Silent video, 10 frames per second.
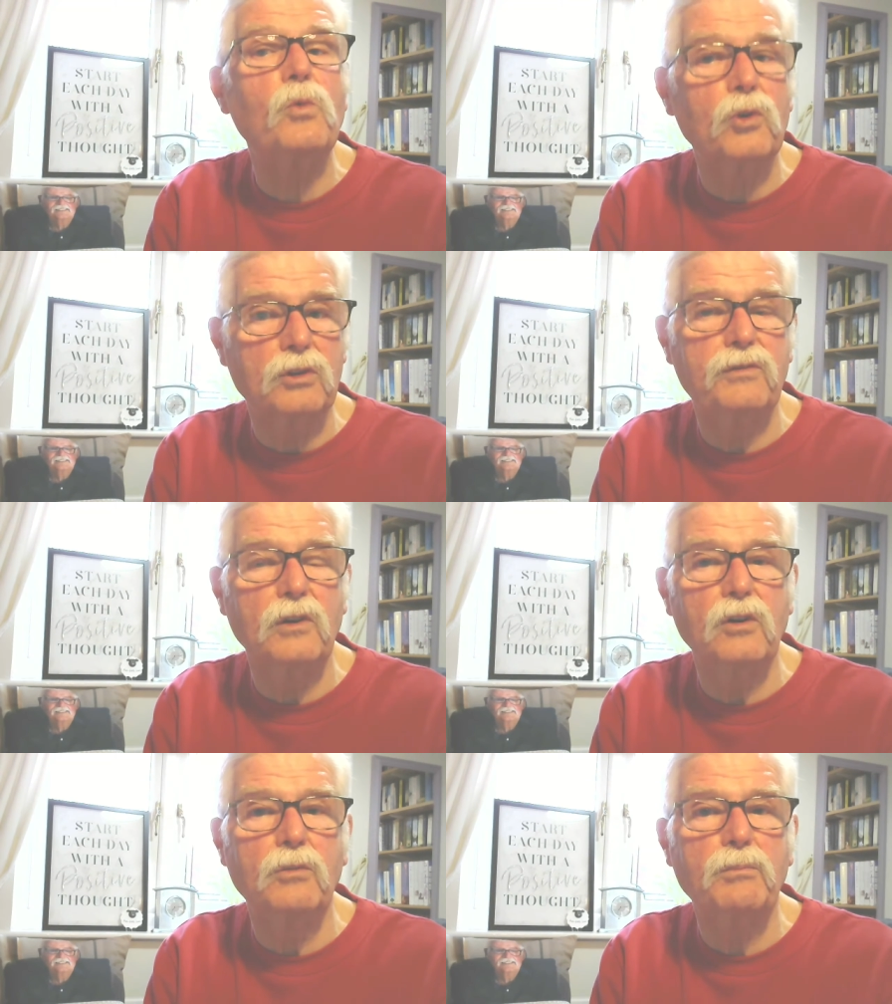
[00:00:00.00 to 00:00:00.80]

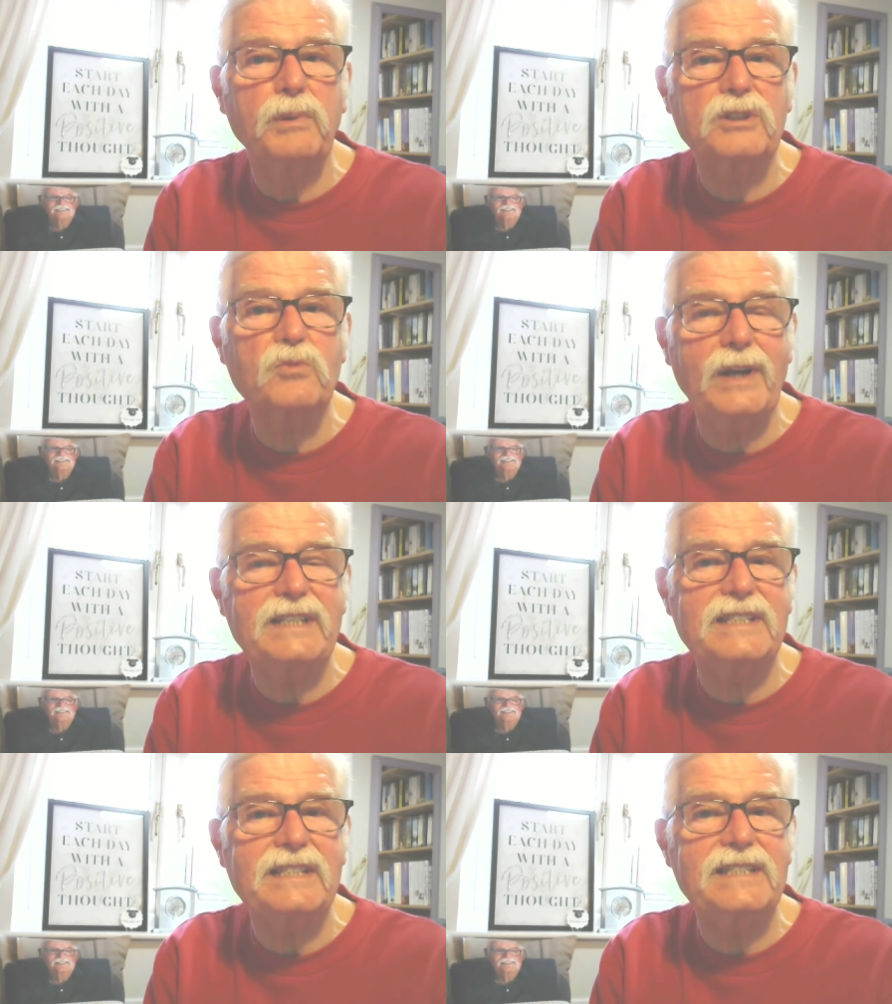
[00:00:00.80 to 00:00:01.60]
wonderful Humpless
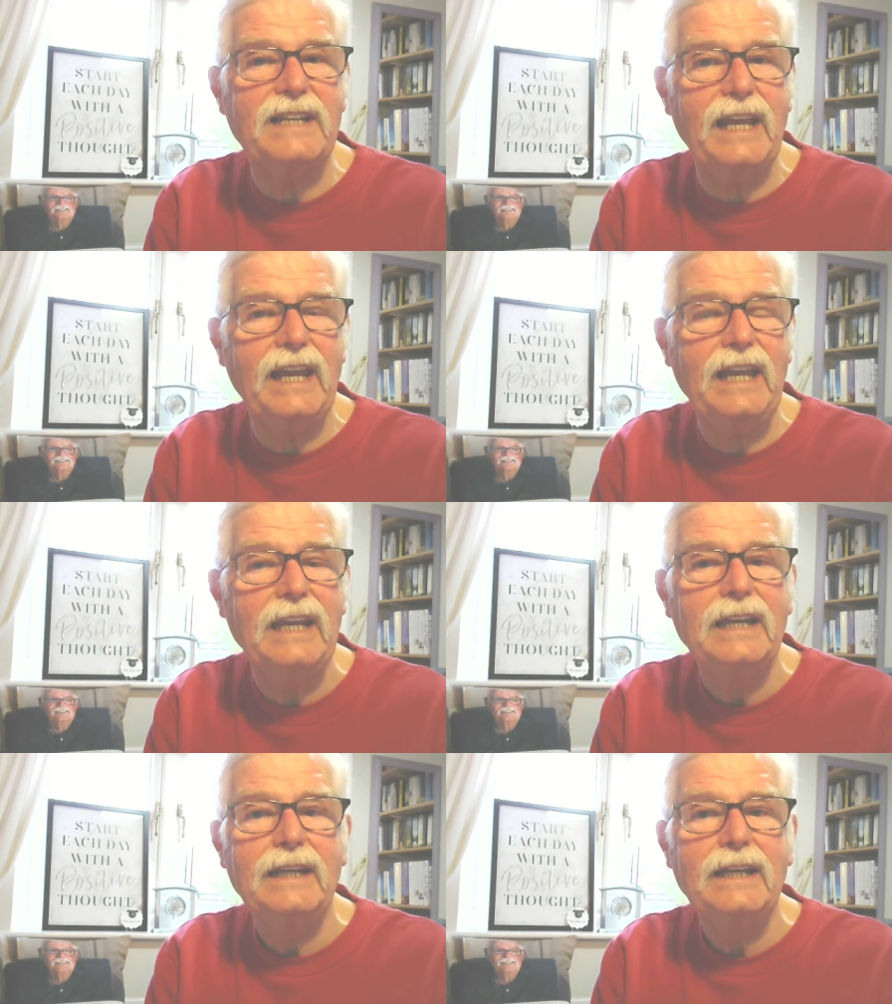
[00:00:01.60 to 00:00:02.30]
Wednesday today.